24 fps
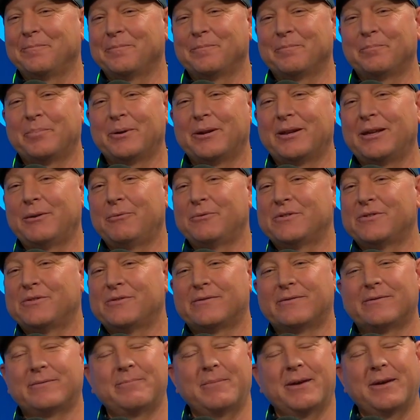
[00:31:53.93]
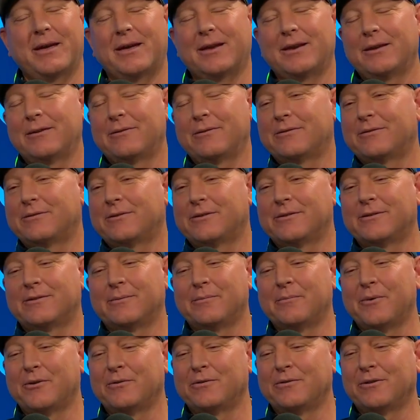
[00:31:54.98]
but he was just the
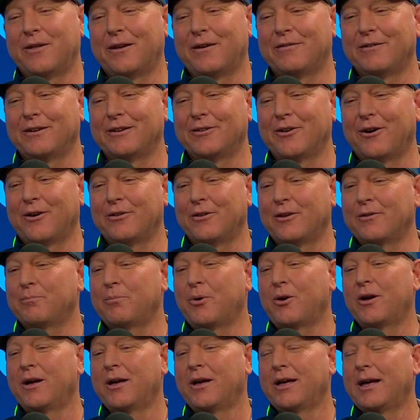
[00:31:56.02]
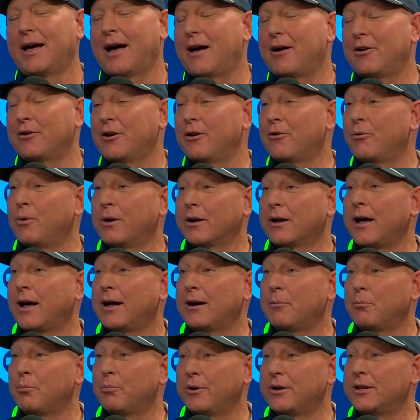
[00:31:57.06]
most loving dog. I don't know what kind
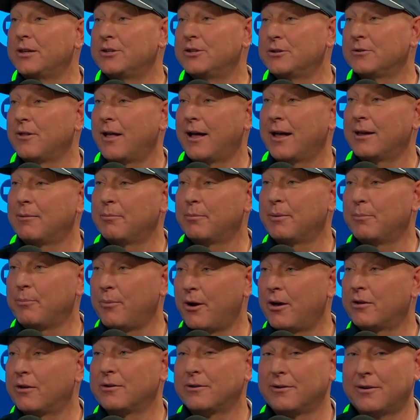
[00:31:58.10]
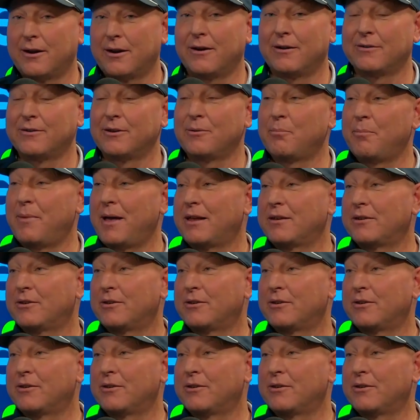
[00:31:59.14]
of breeds you like, but Boston Terriers are the best